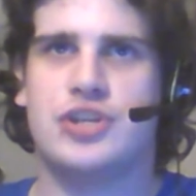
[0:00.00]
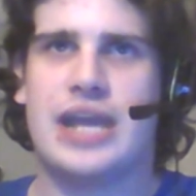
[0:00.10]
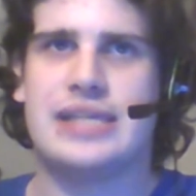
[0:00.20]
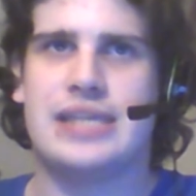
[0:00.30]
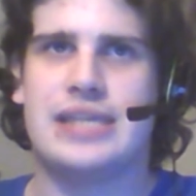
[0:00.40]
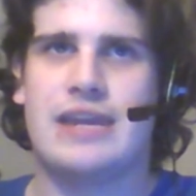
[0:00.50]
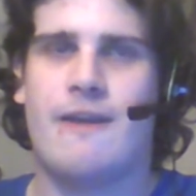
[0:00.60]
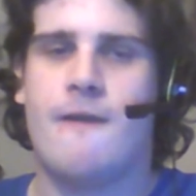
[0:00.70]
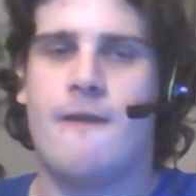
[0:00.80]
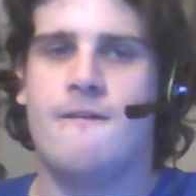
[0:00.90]
as in,
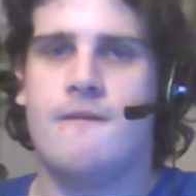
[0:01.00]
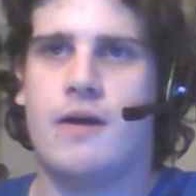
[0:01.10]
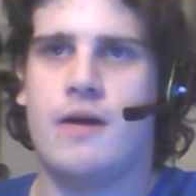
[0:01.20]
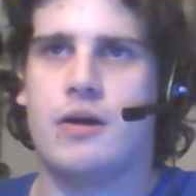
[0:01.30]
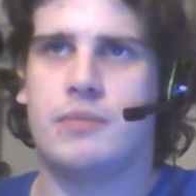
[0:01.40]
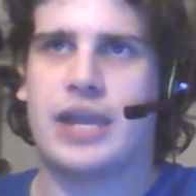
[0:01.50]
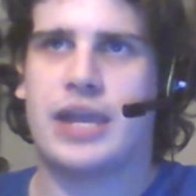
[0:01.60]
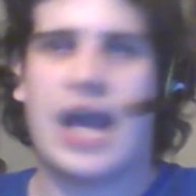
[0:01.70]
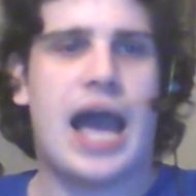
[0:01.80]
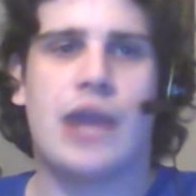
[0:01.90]
like,
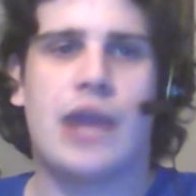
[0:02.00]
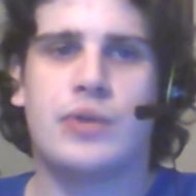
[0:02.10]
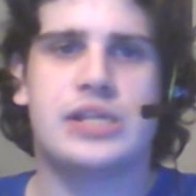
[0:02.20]
hiring